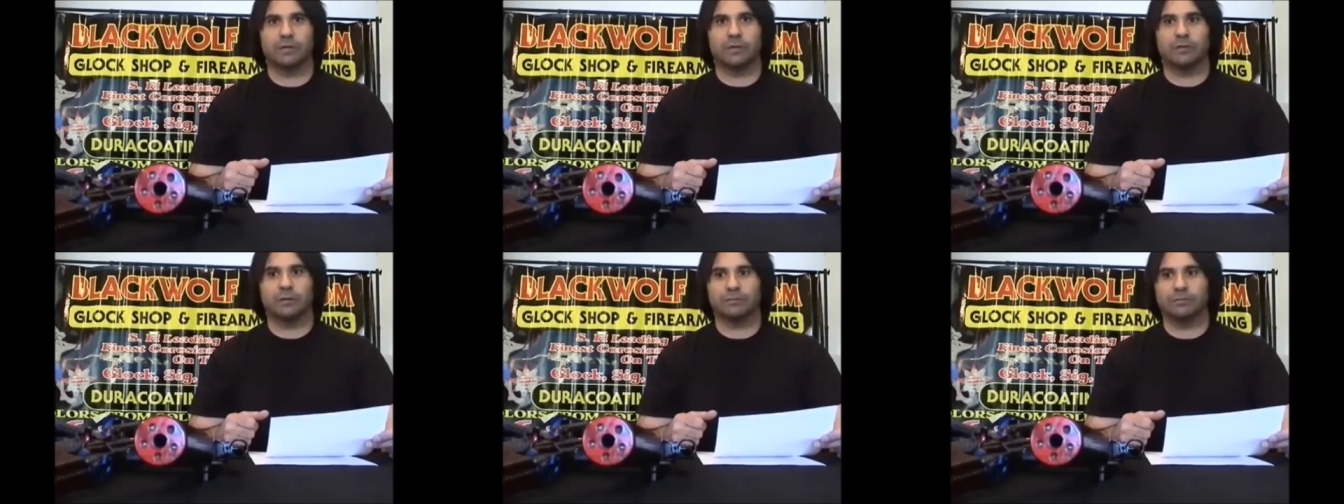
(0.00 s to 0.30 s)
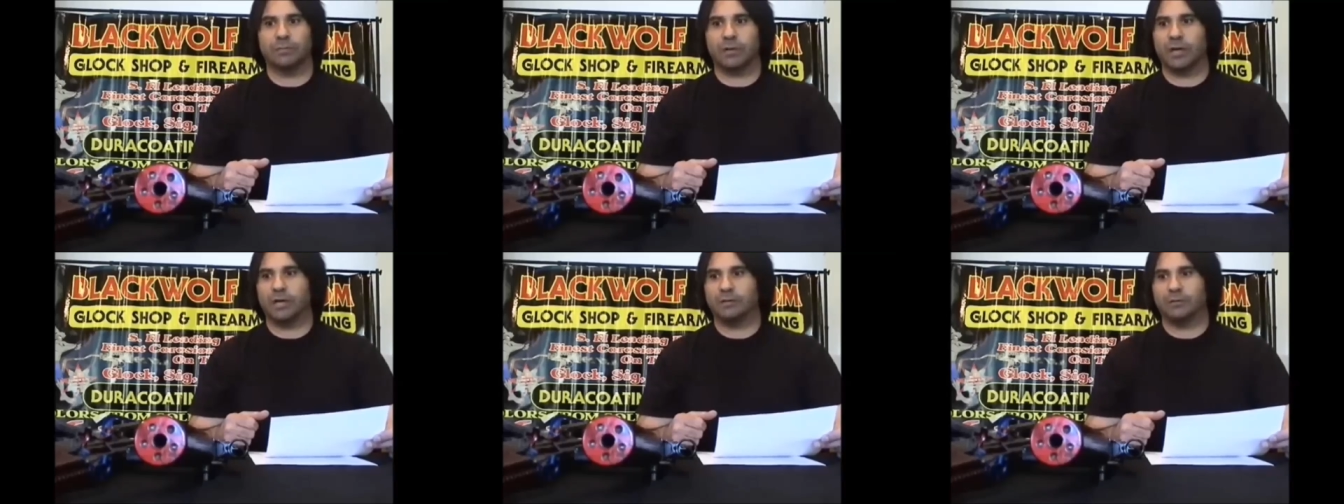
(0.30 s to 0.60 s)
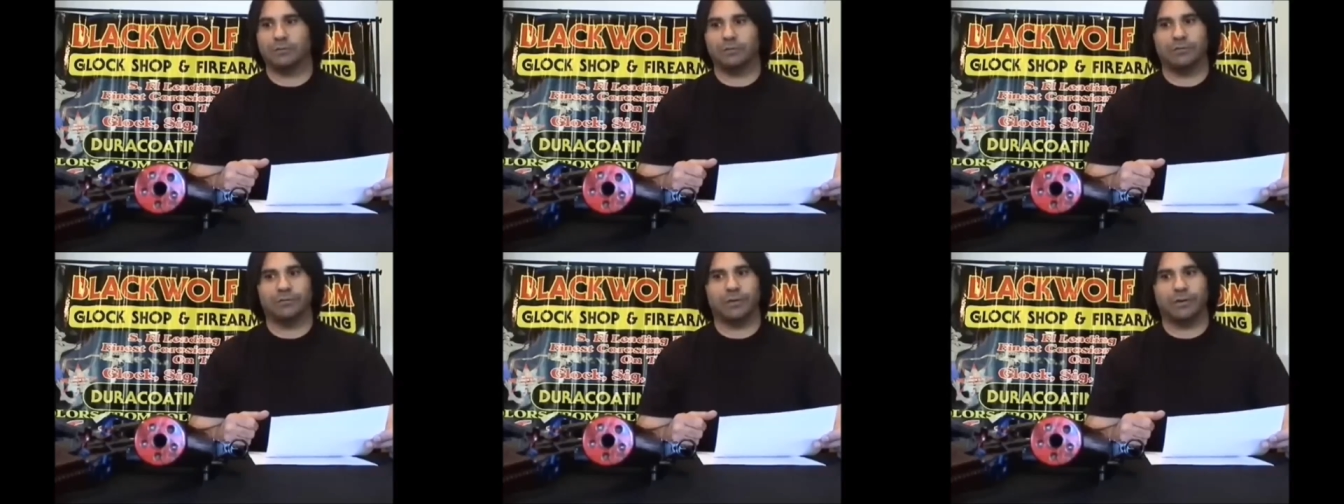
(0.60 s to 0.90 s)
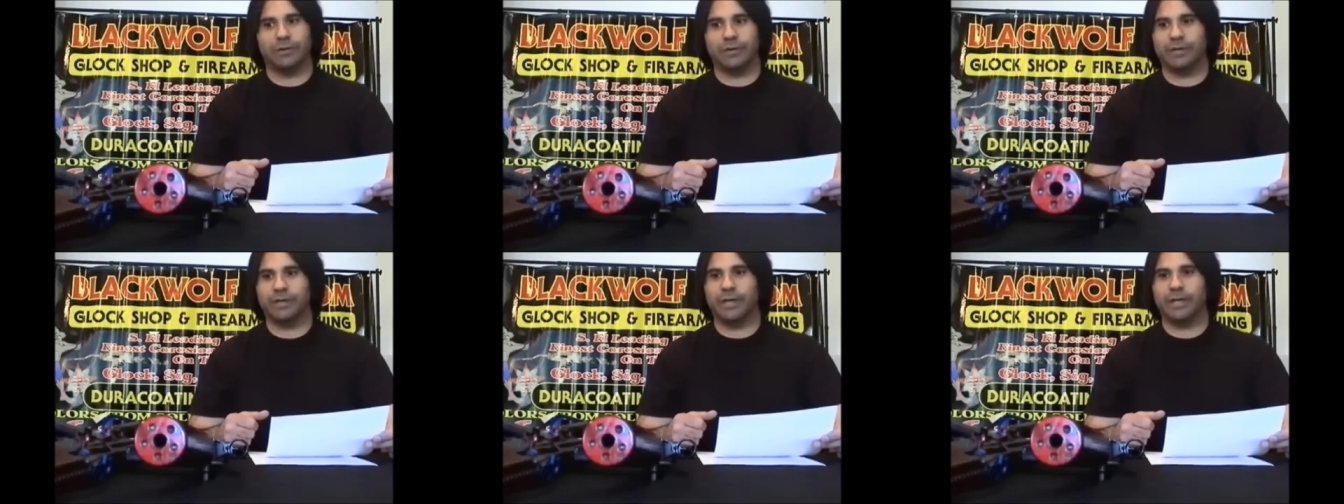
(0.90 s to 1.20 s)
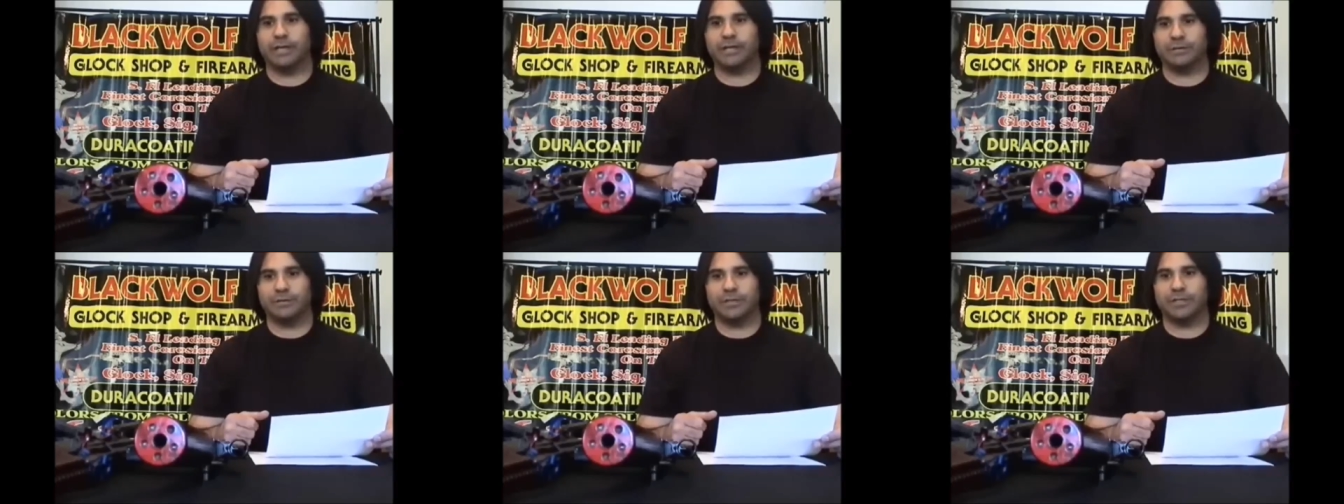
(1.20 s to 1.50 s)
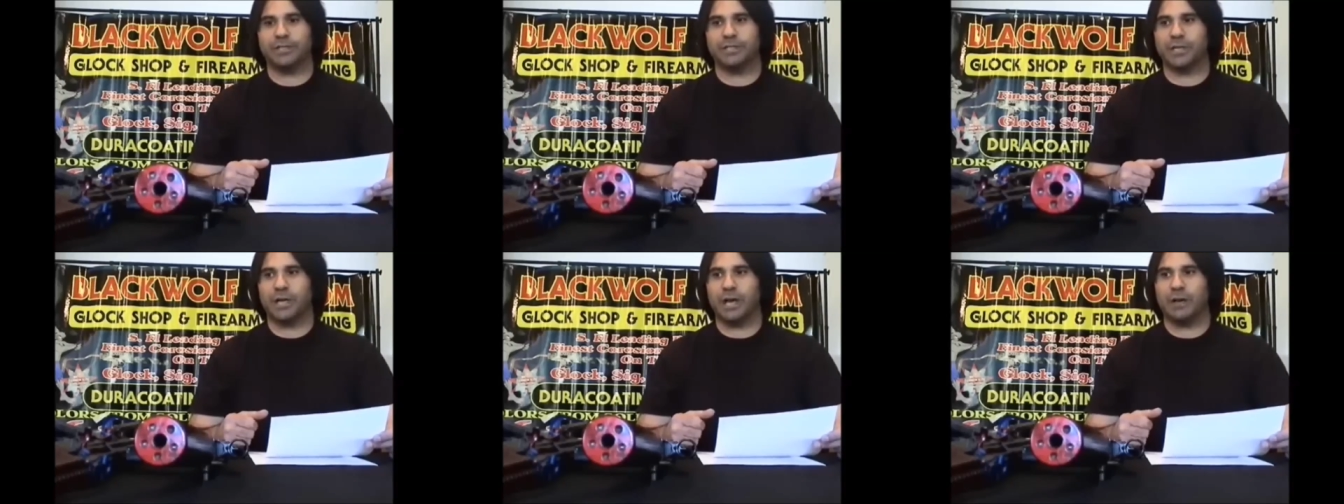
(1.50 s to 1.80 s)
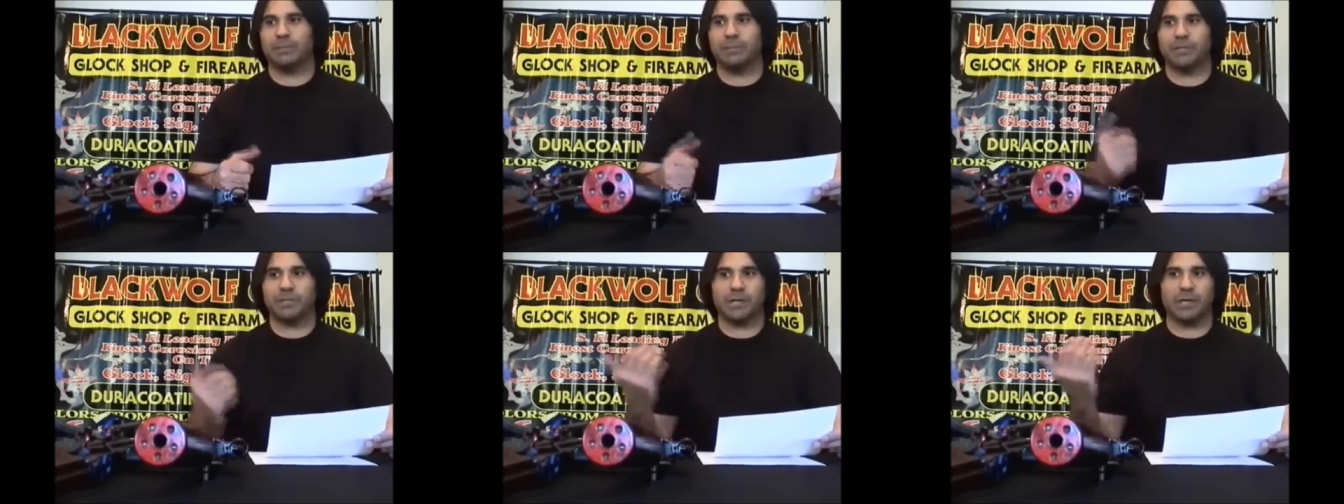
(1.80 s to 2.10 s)
I do a very dangerous
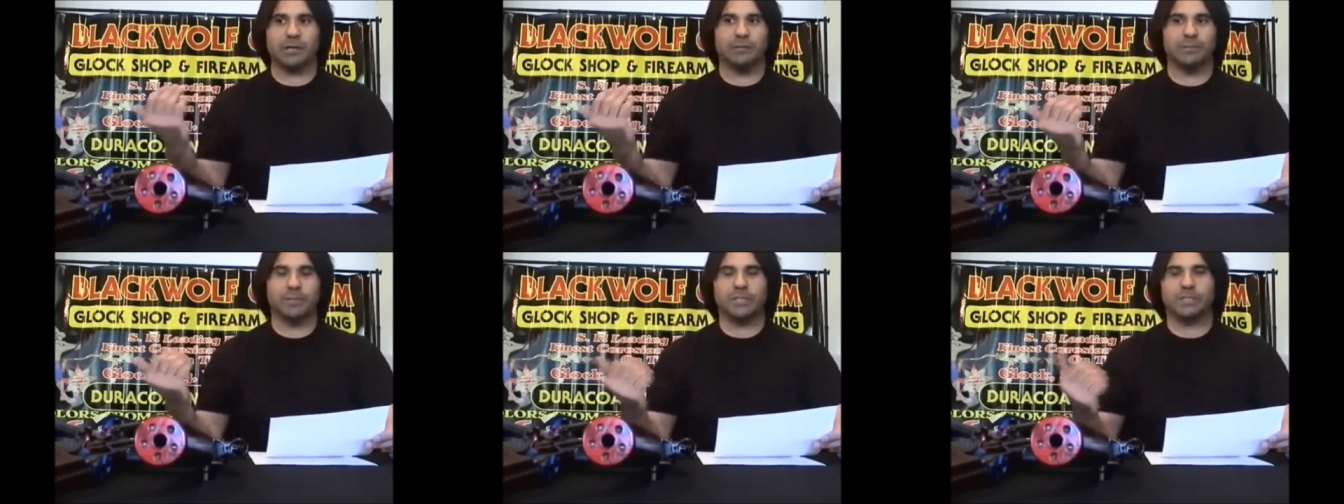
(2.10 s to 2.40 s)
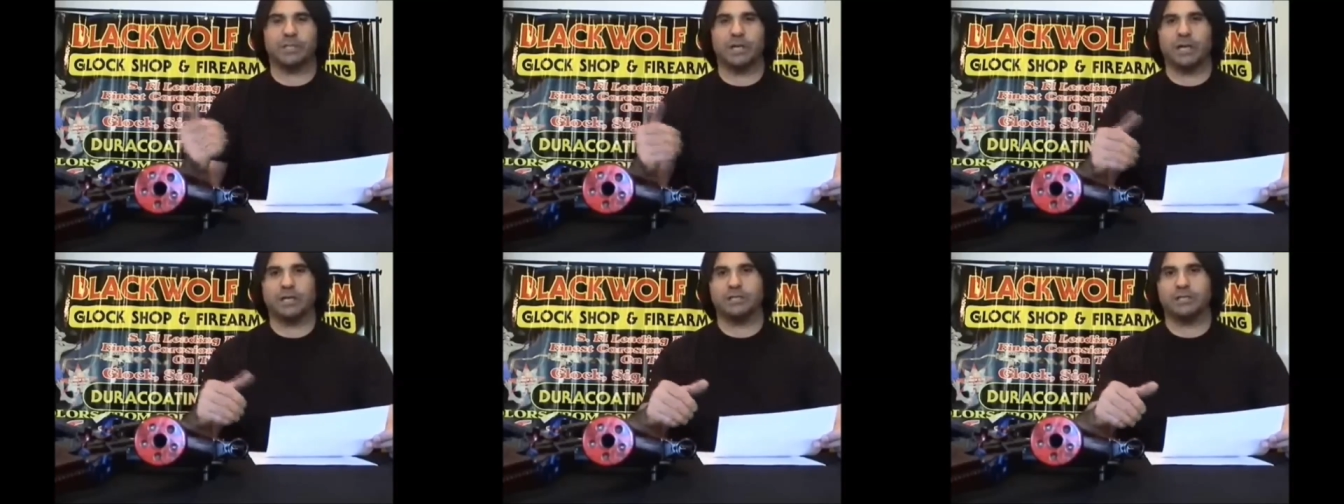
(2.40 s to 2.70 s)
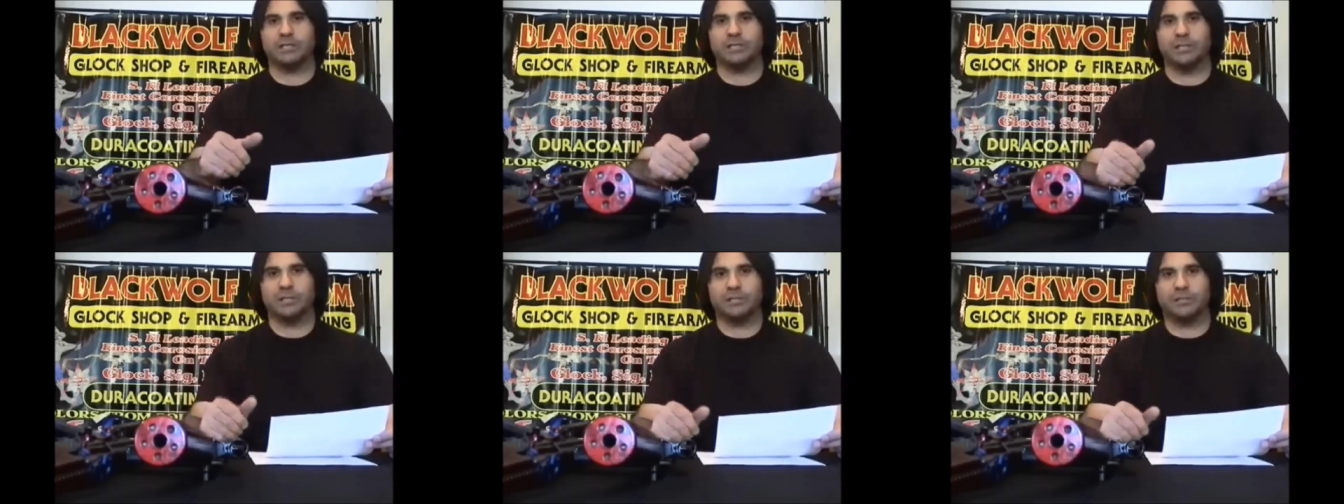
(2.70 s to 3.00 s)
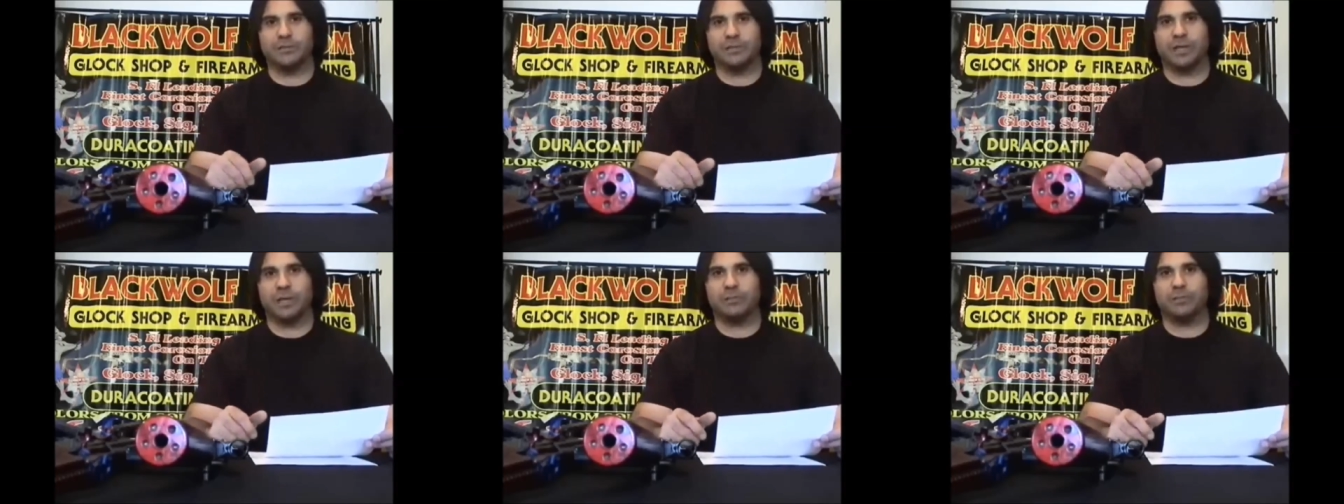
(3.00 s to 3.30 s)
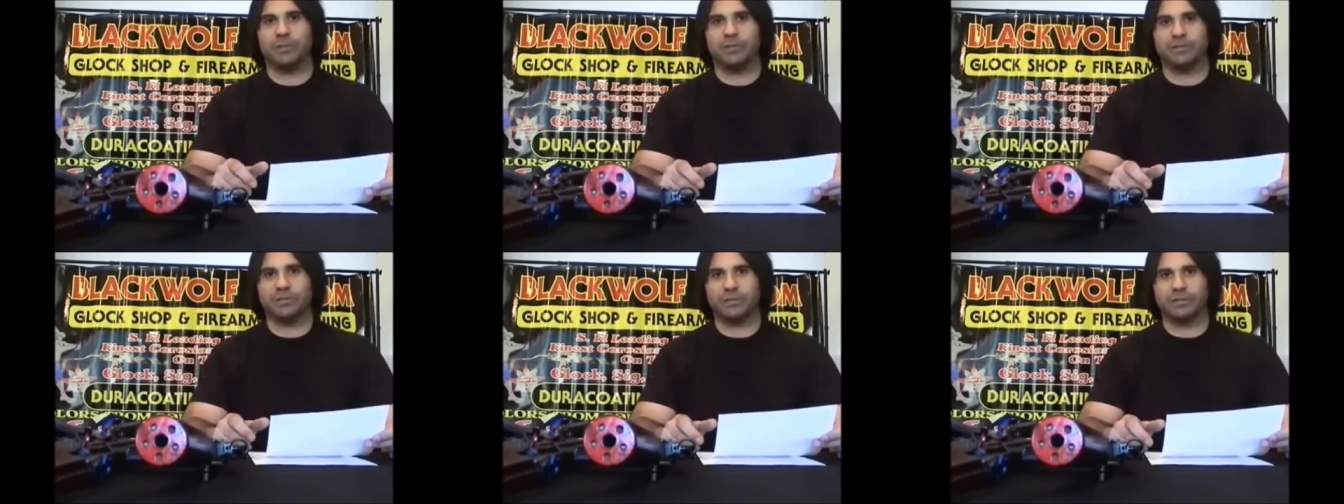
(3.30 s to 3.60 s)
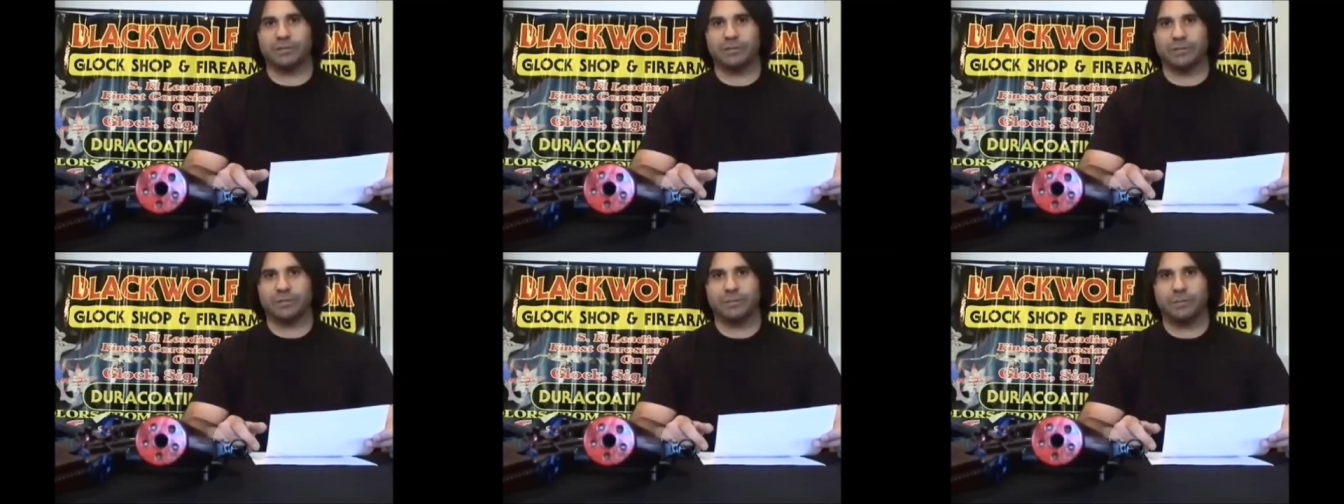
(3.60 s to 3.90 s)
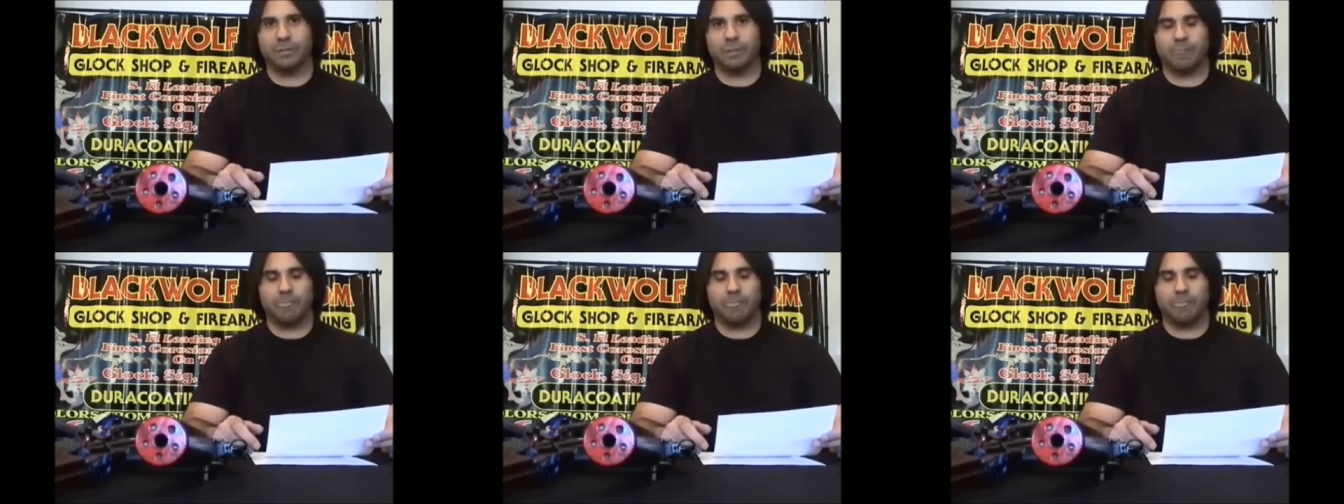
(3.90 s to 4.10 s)
job besides this internet business.